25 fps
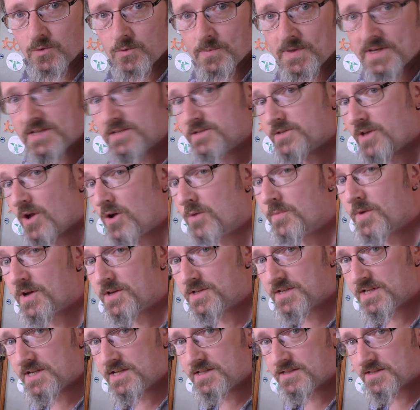would be so
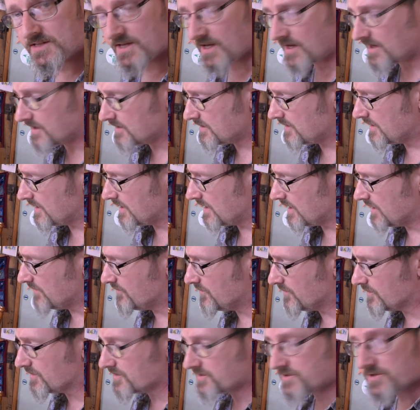much easier if
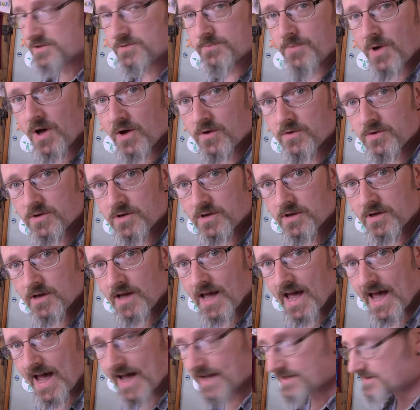you could just poke
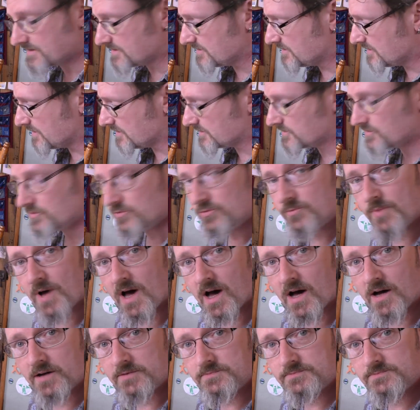at a
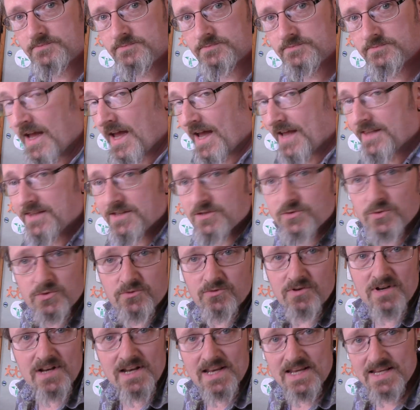toolbar. And this would
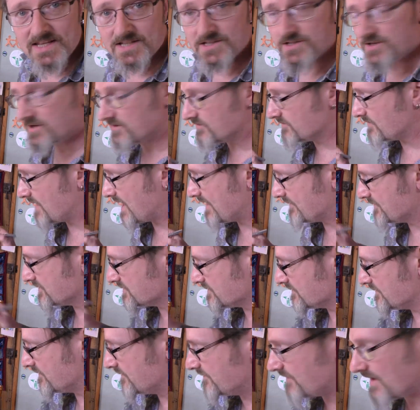release you from having
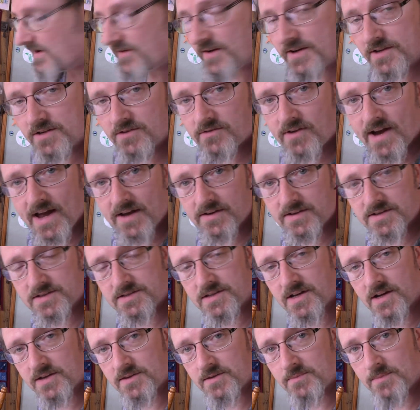to ferret around
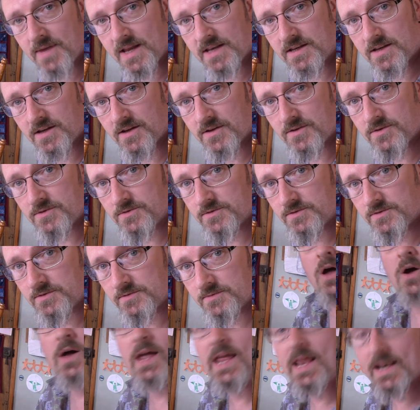inside the menus,
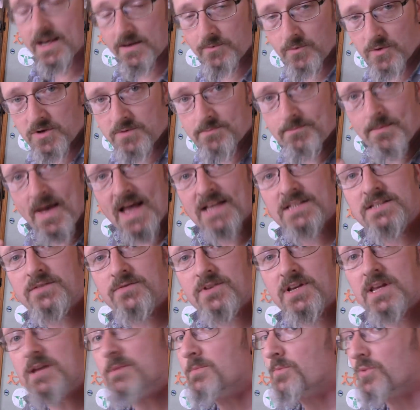and it would
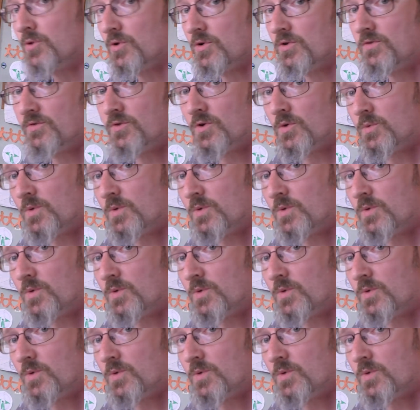massively improve your